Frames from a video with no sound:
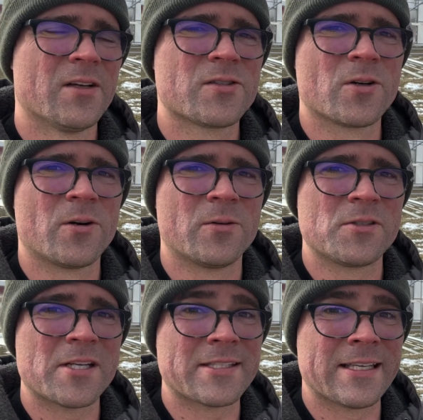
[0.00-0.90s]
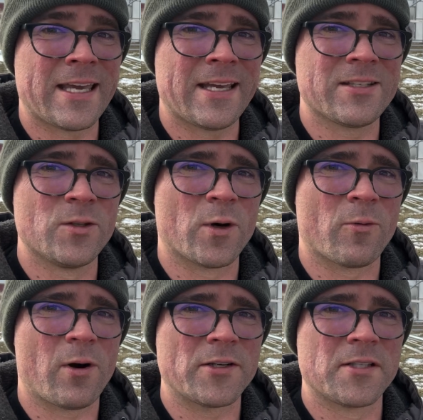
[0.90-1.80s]
So just in case you are
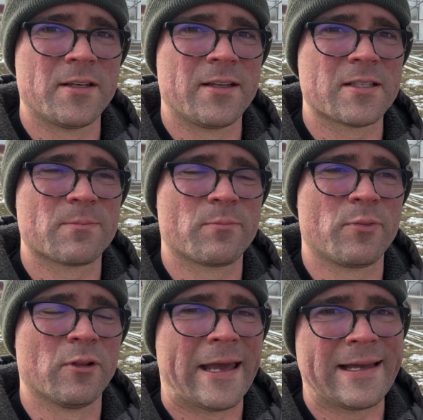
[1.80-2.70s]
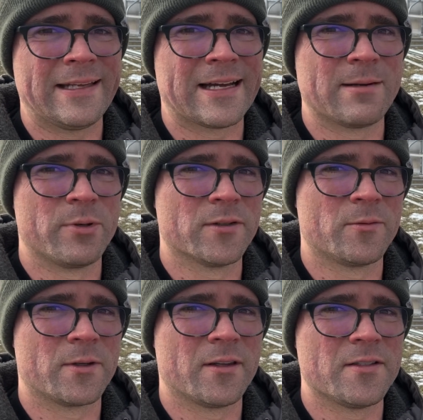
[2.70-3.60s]
watching this planning on
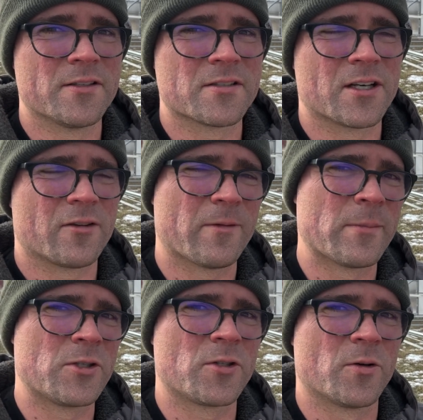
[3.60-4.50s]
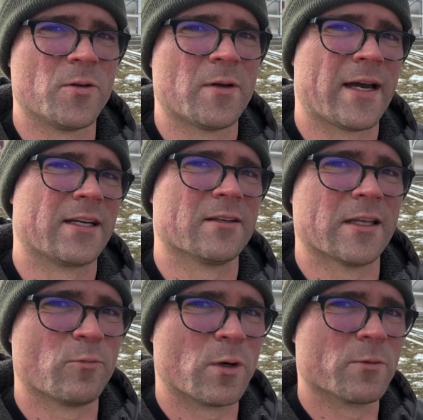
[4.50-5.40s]
building one of these yourself, let me show you kind of
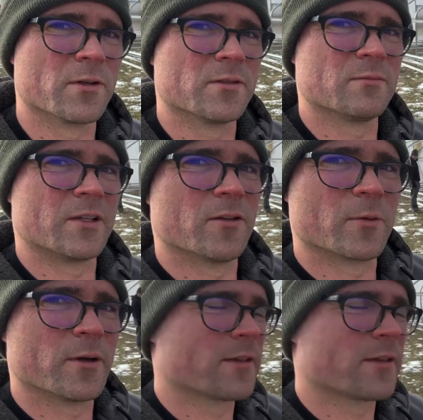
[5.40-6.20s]
like what we're dealing with.